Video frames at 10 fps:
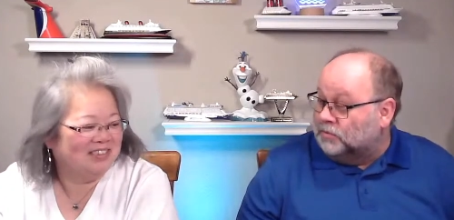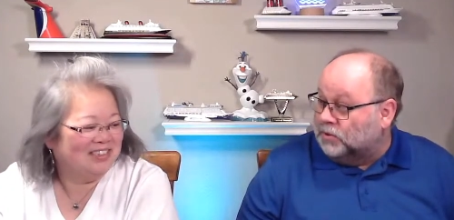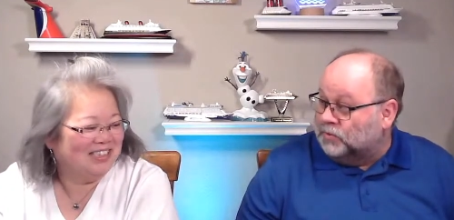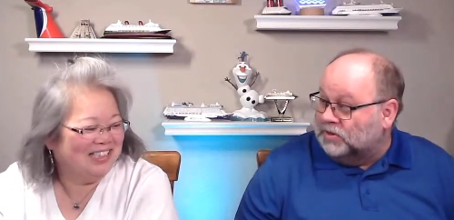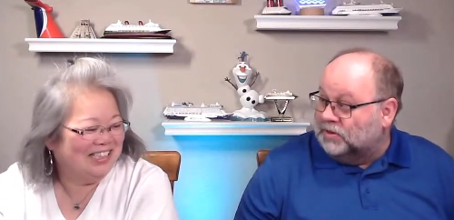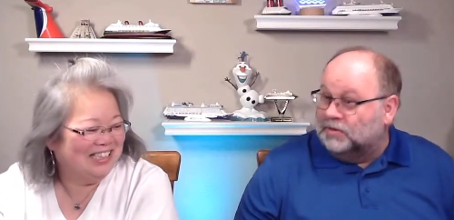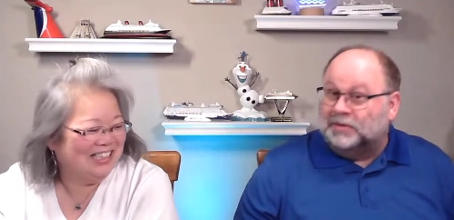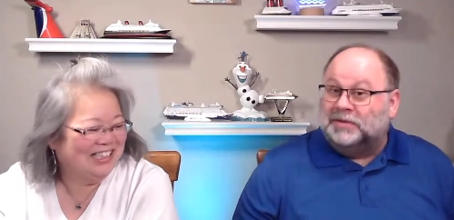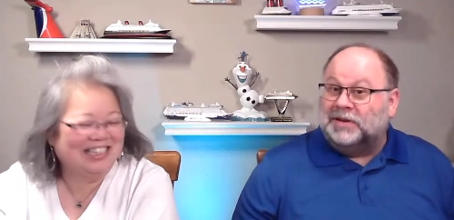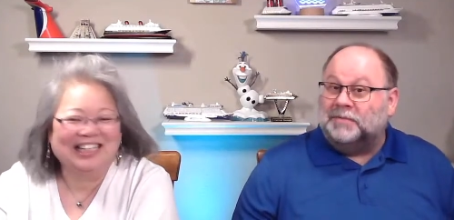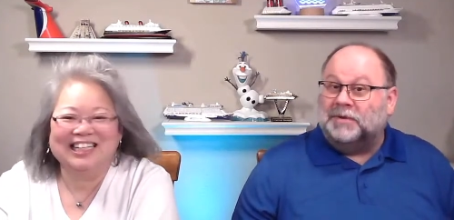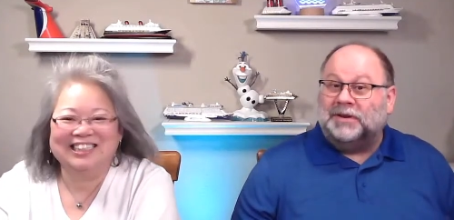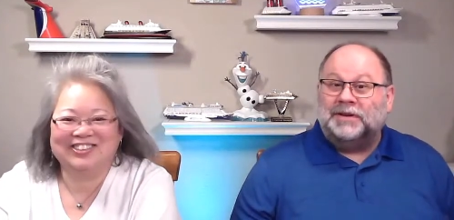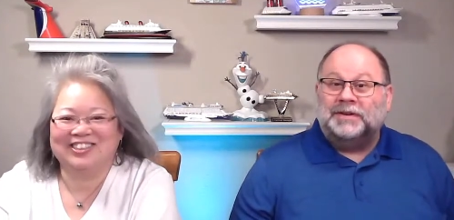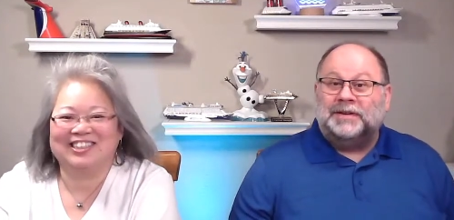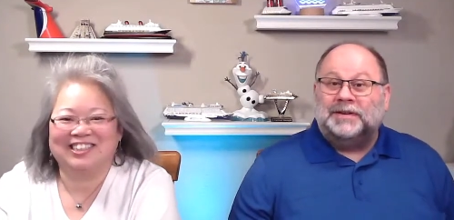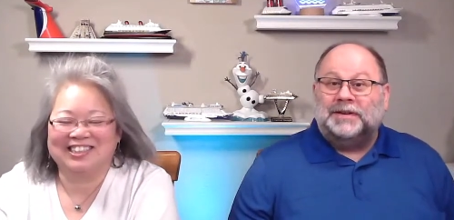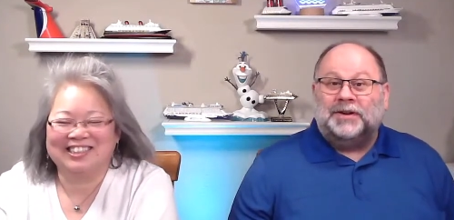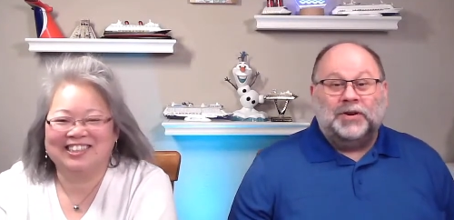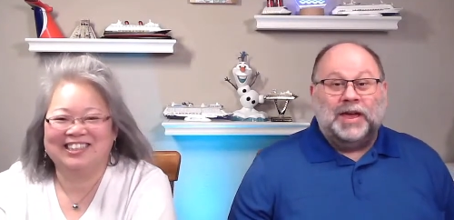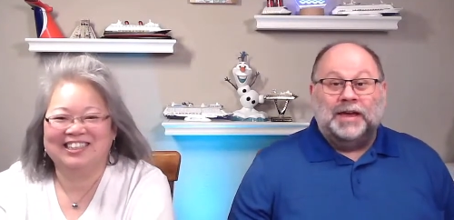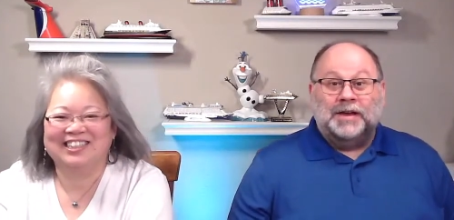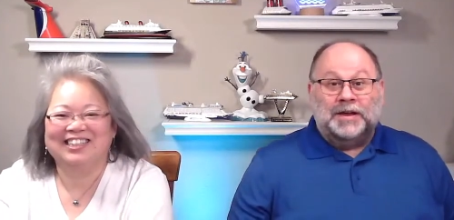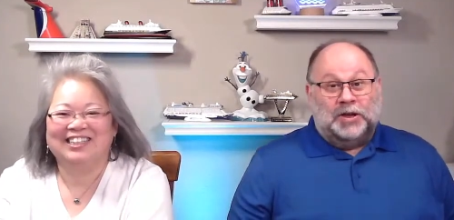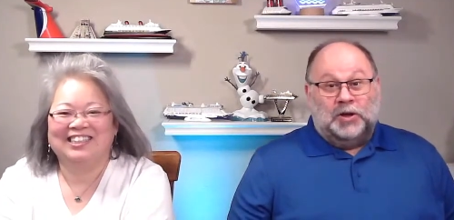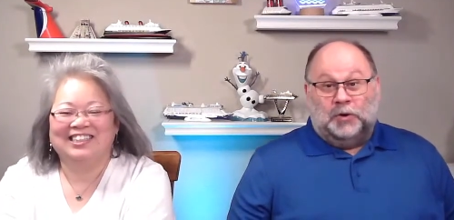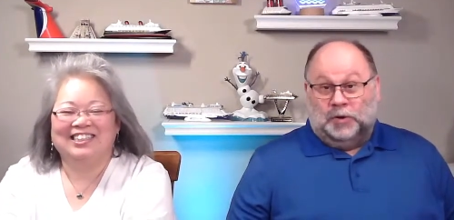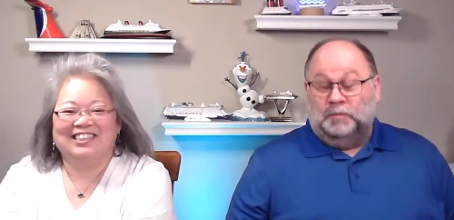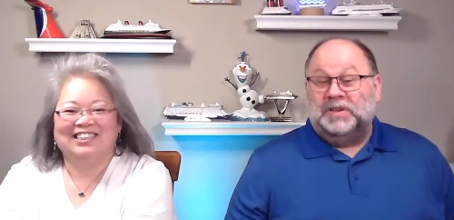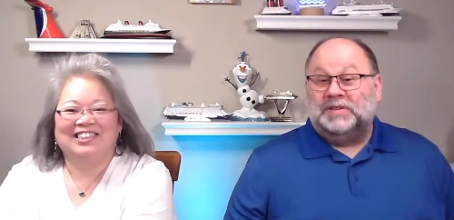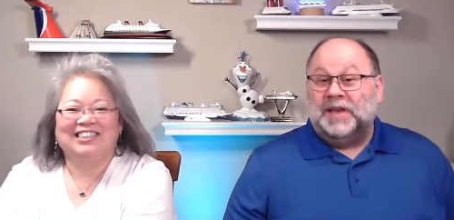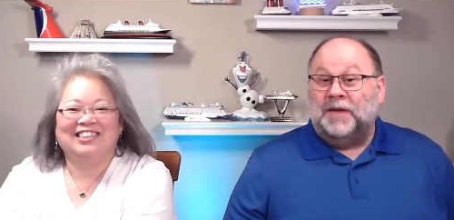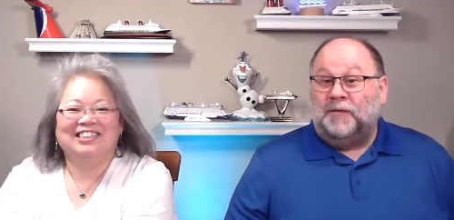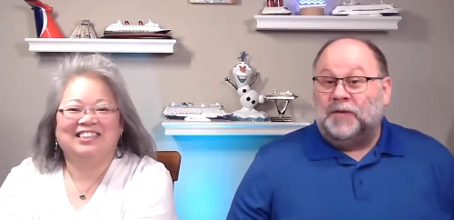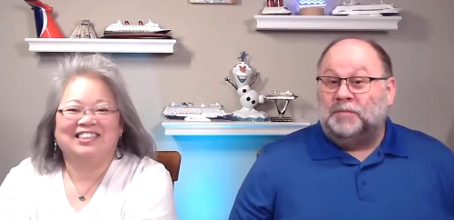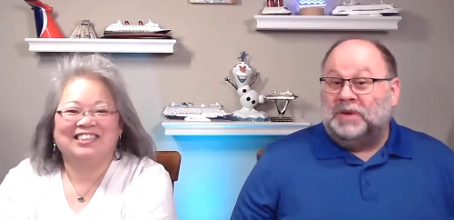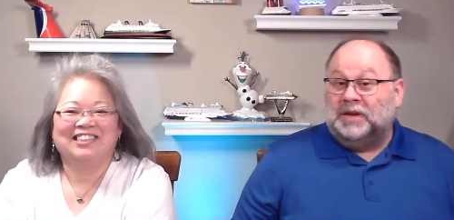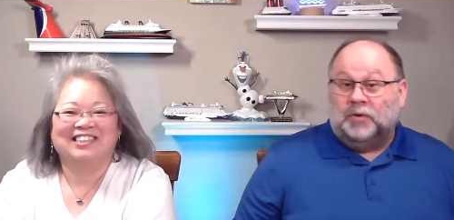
Speaker 1: closing statement? Sure. Okay. Well, be safe and be,